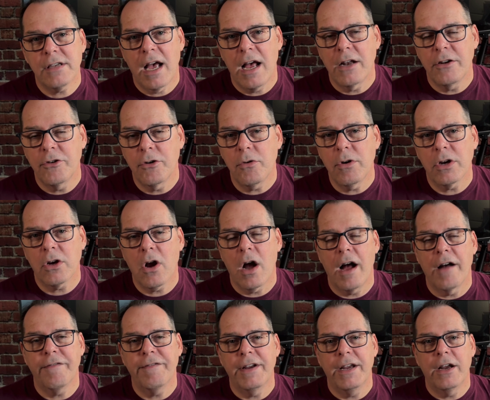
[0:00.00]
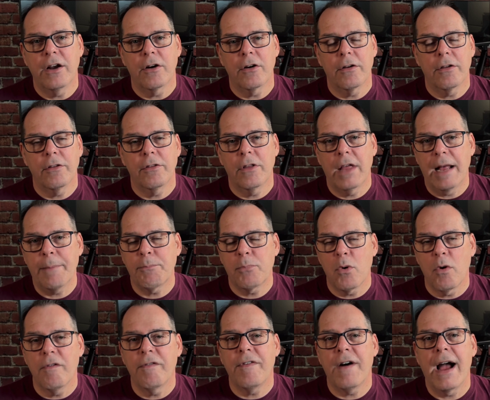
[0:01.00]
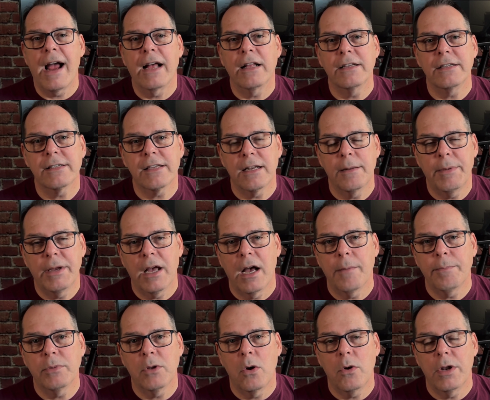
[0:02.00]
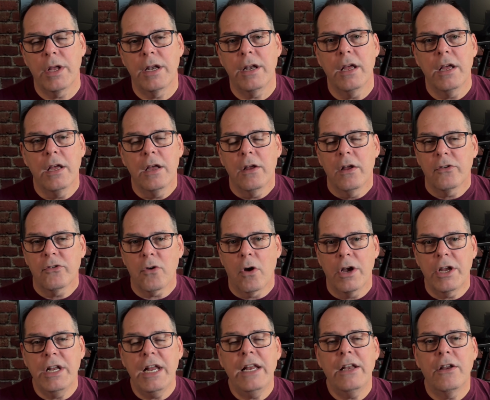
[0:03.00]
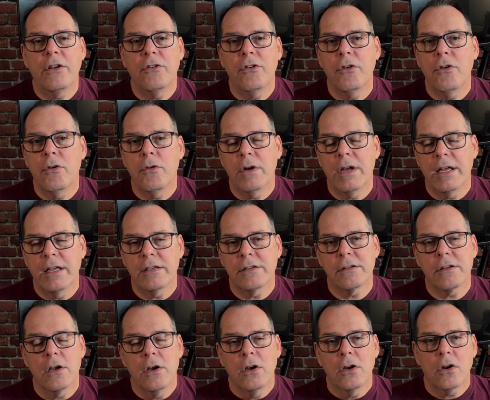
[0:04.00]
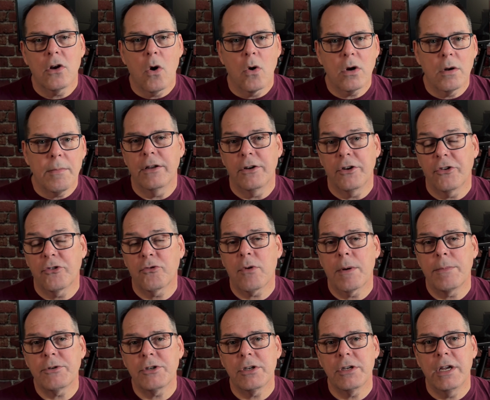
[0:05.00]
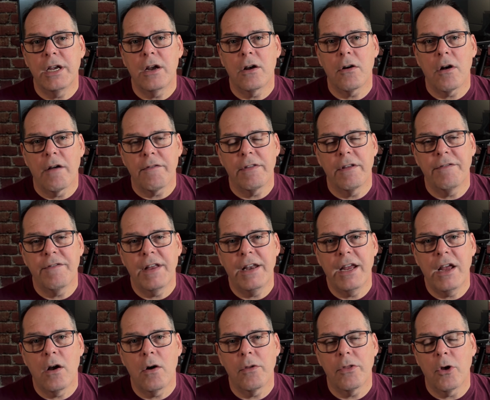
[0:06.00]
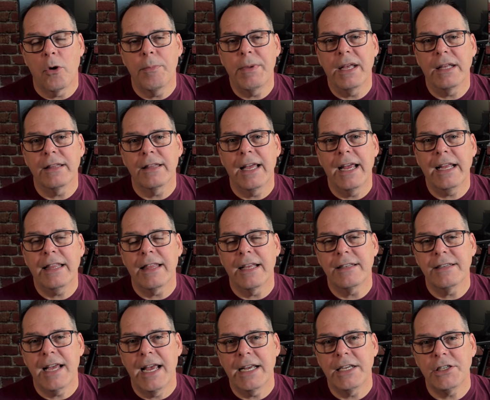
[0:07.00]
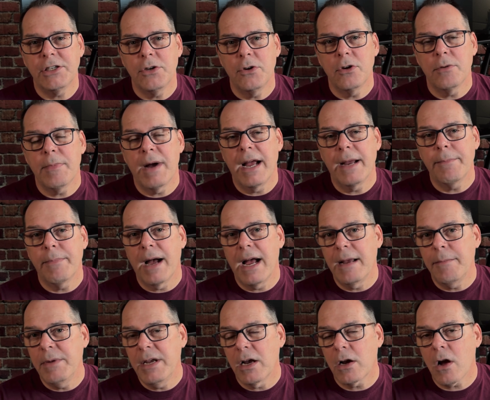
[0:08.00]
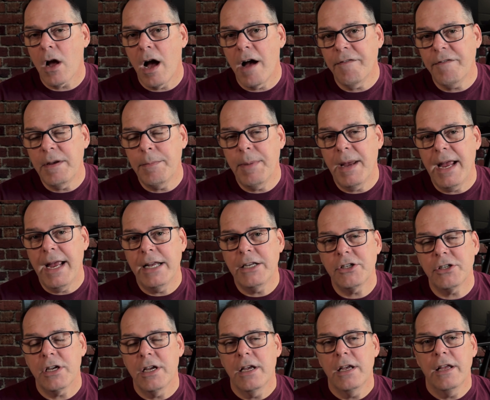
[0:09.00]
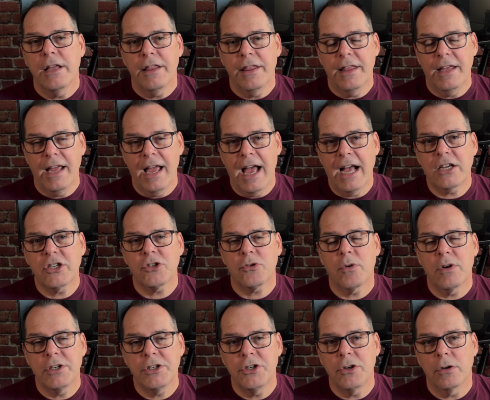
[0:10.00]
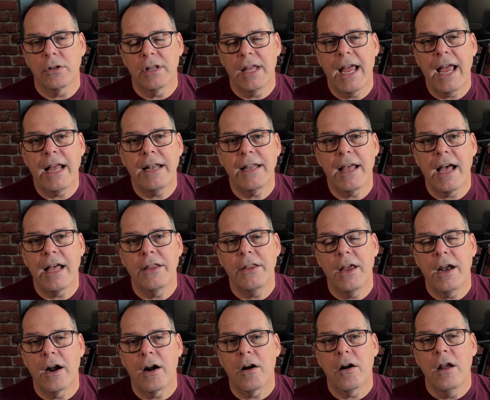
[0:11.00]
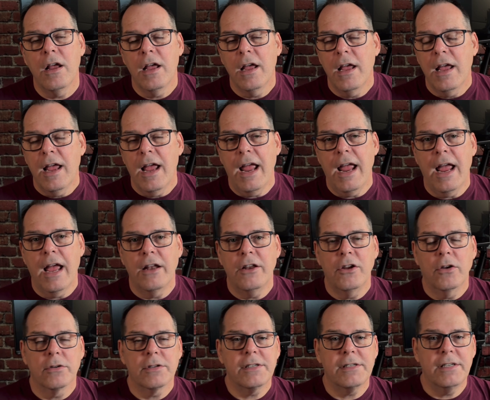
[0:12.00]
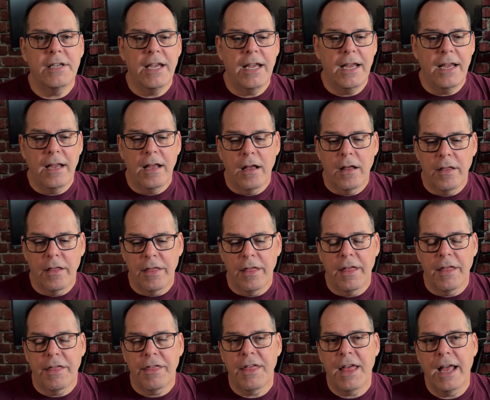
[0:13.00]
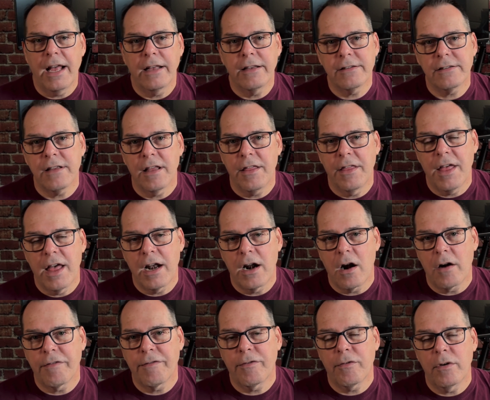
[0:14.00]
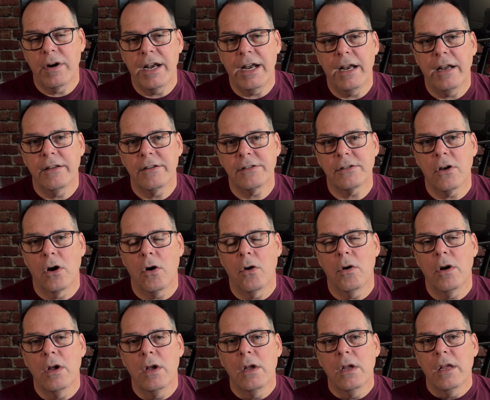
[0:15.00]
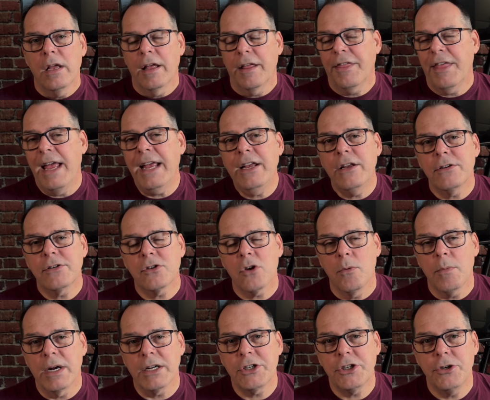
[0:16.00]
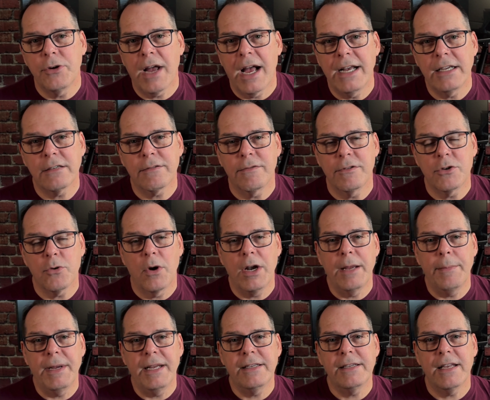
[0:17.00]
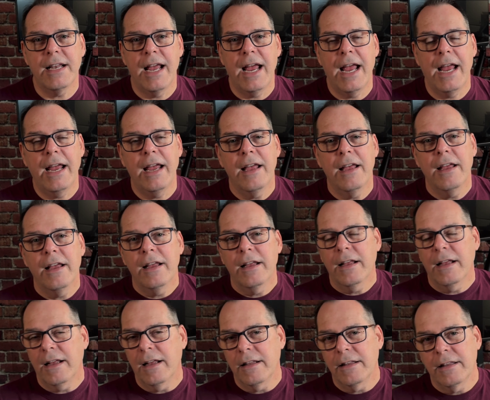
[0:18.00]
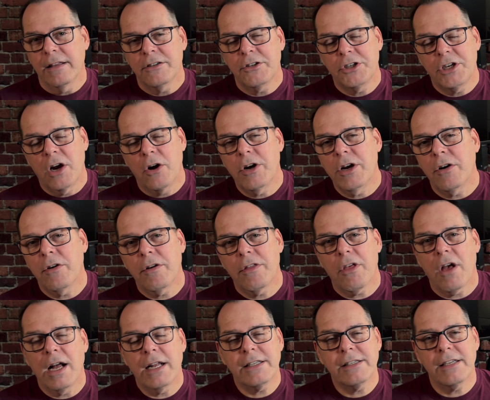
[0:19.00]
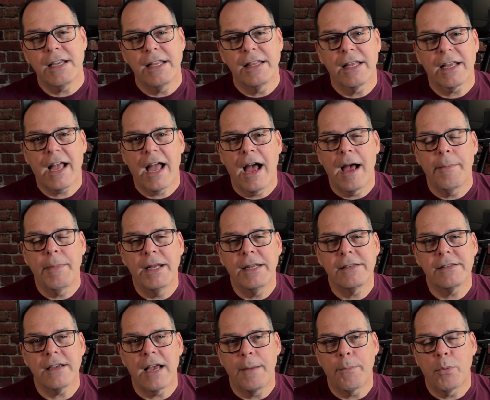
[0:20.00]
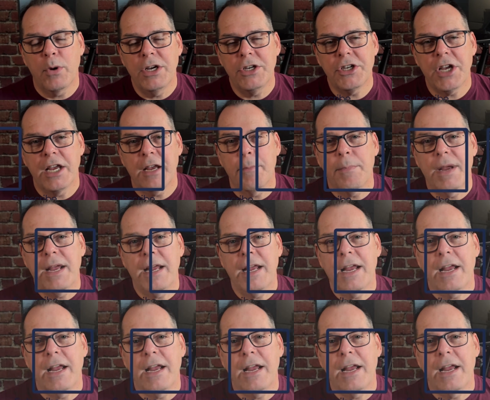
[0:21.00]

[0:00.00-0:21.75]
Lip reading: Honduran coffee here. That profile is going to be uploaded. So all you need to do is go to the description here of the video. There'll be a link that takes you to my Buy Me a Coffee page. The extras, you'll land on there and you'll see the things that are free. So thank you so much, you guys, for joining me today. Share your thoughts in the comments. I appreciate you being